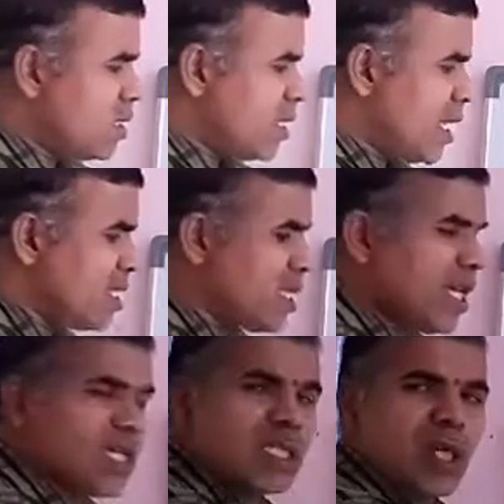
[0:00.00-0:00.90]

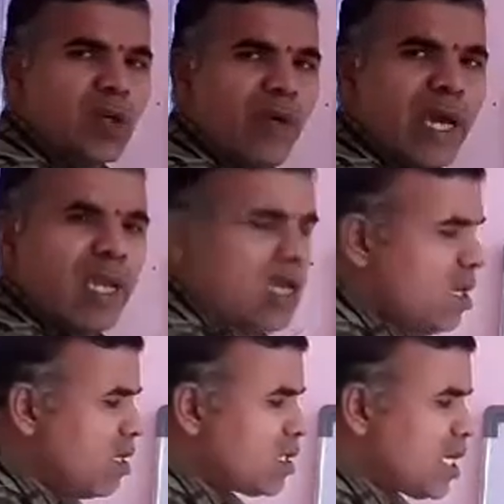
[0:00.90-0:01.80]

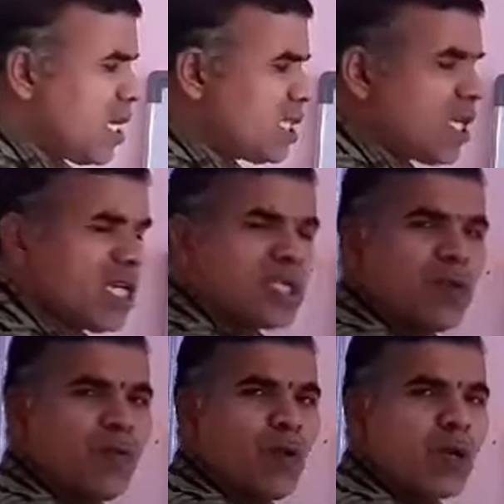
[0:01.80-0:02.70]
C612,
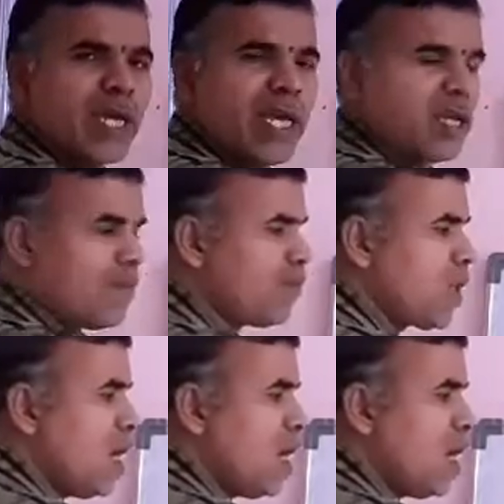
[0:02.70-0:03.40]
C614.